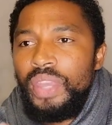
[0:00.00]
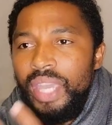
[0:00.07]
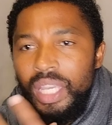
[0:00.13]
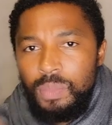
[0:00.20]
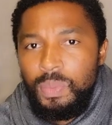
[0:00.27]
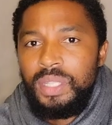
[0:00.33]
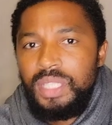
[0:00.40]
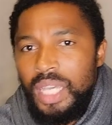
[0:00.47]

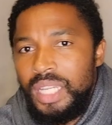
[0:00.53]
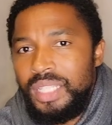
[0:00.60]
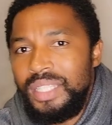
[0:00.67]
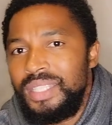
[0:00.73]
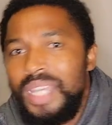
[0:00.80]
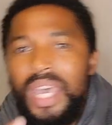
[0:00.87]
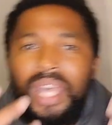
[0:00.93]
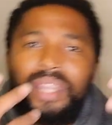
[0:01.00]

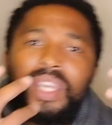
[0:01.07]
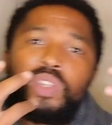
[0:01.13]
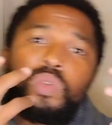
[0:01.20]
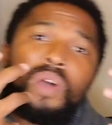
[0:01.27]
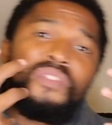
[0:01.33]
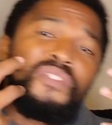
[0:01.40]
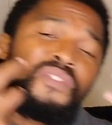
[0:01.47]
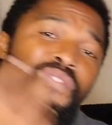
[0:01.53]
expectations that
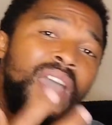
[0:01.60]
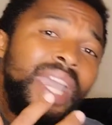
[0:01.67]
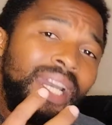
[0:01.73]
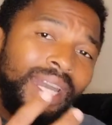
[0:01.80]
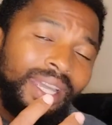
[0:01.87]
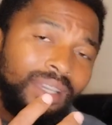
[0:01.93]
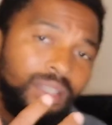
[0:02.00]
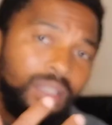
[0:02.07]
you are
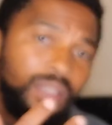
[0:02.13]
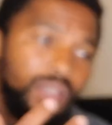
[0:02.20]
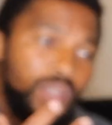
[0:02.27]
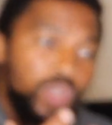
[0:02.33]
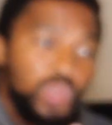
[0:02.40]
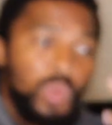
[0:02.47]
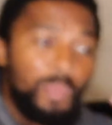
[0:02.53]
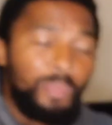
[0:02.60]
failing
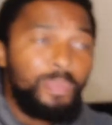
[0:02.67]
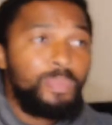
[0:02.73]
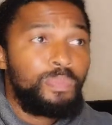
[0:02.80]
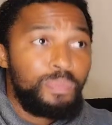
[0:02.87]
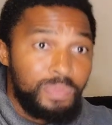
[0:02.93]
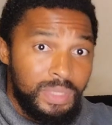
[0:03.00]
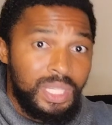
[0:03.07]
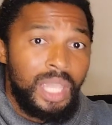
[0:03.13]
to
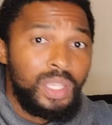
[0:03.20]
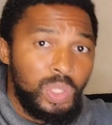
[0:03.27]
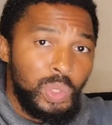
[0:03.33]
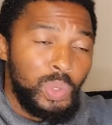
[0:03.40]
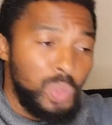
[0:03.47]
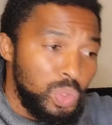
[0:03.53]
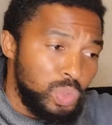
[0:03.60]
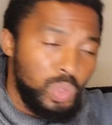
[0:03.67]
take
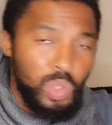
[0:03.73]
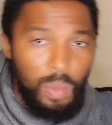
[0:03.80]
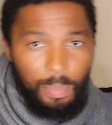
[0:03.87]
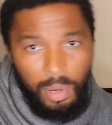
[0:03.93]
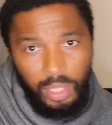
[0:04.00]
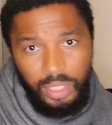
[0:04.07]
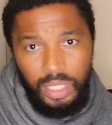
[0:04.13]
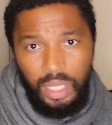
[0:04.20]
through to your
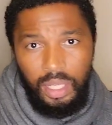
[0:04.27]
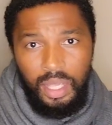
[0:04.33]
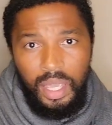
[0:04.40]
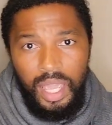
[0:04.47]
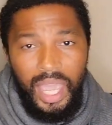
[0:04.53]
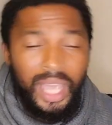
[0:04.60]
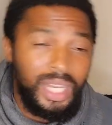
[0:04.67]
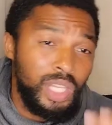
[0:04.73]
partner.
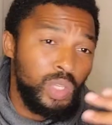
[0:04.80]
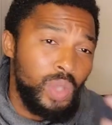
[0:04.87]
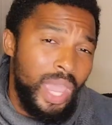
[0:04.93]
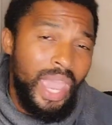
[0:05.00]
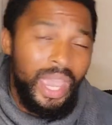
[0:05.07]
And then you're